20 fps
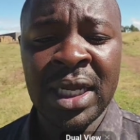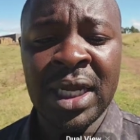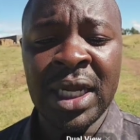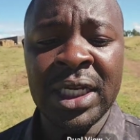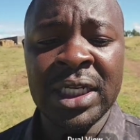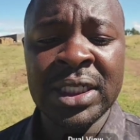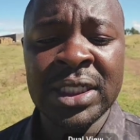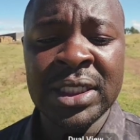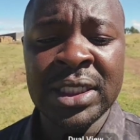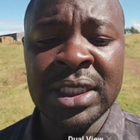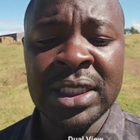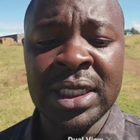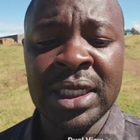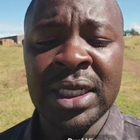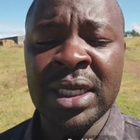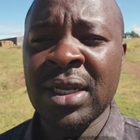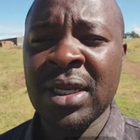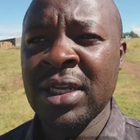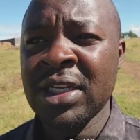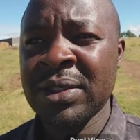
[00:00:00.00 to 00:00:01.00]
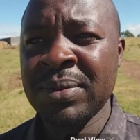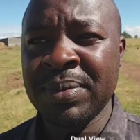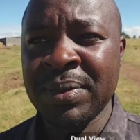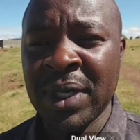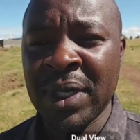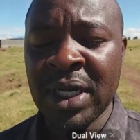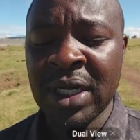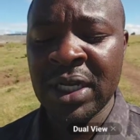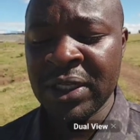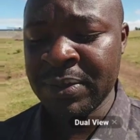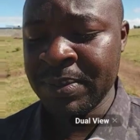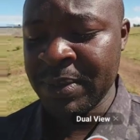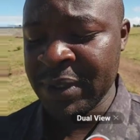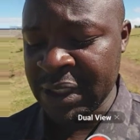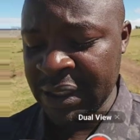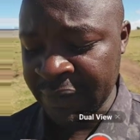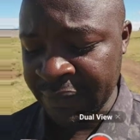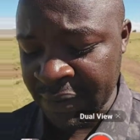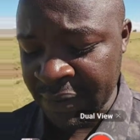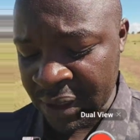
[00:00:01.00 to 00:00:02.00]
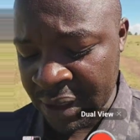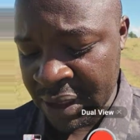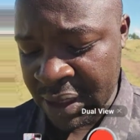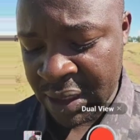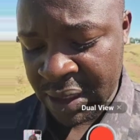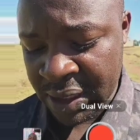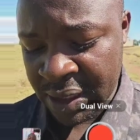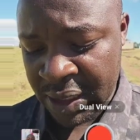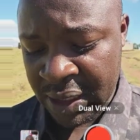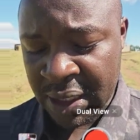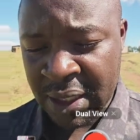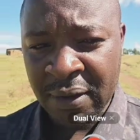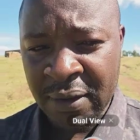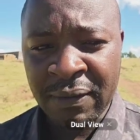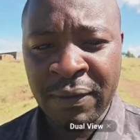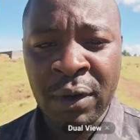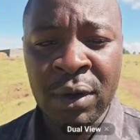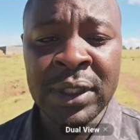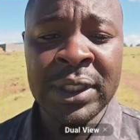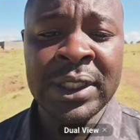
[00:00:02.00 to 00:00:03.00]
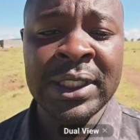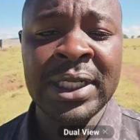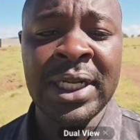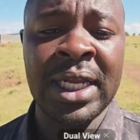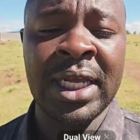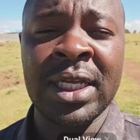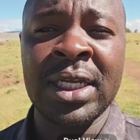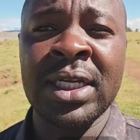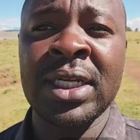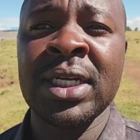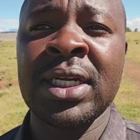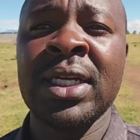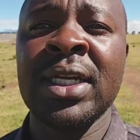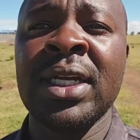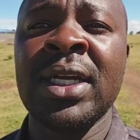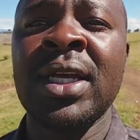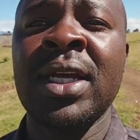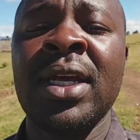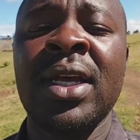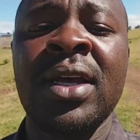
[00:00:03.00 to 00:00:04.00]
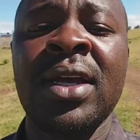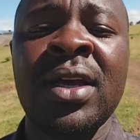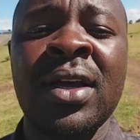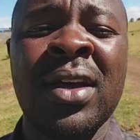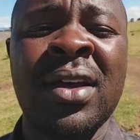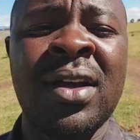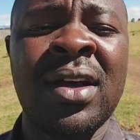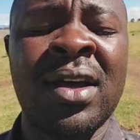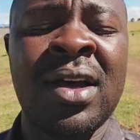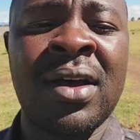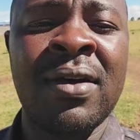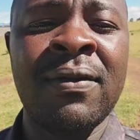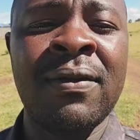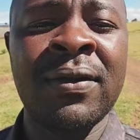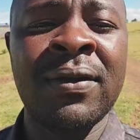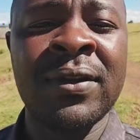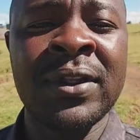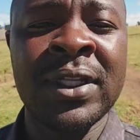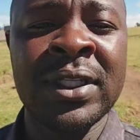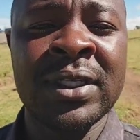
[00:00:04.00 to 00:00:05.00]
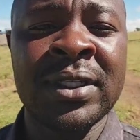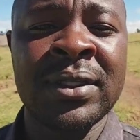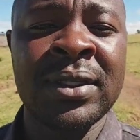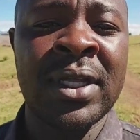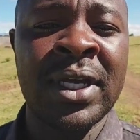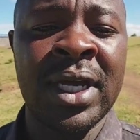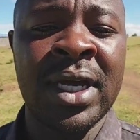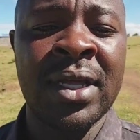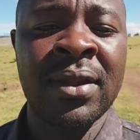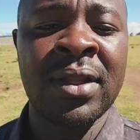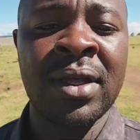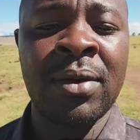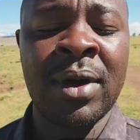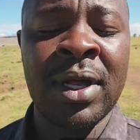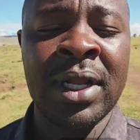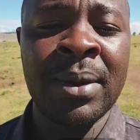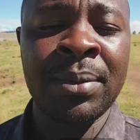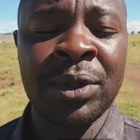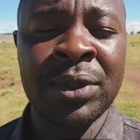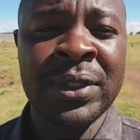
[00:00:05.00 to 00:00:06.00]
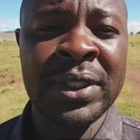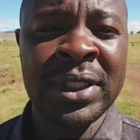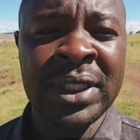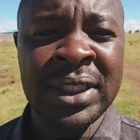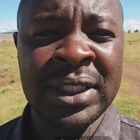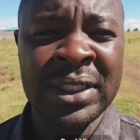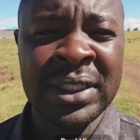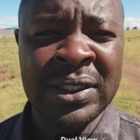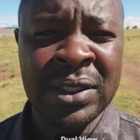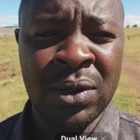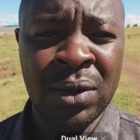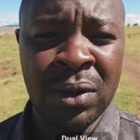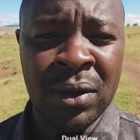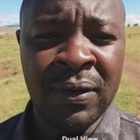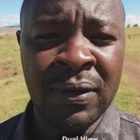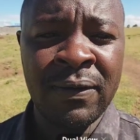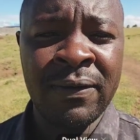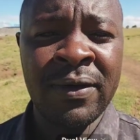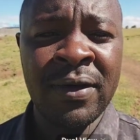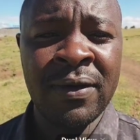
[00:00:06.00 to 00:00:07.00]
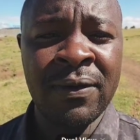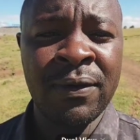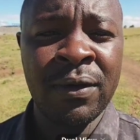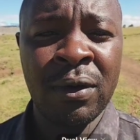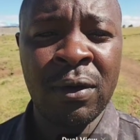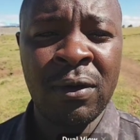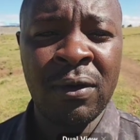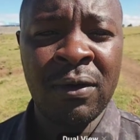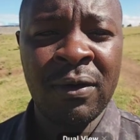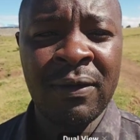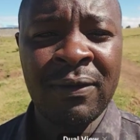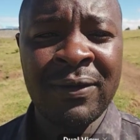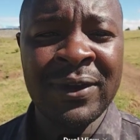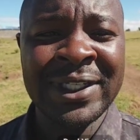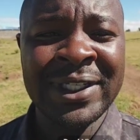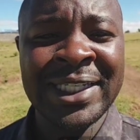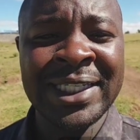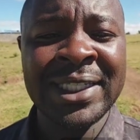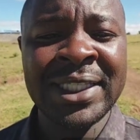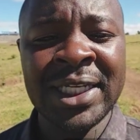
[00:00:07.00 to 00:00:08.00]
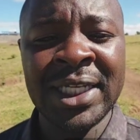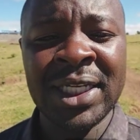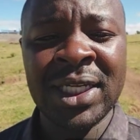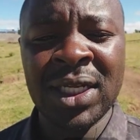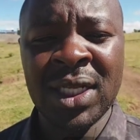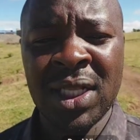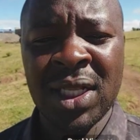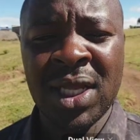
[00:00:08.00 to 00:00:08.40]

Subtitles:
It is specific phones like the one I'm using is called Vivo V60.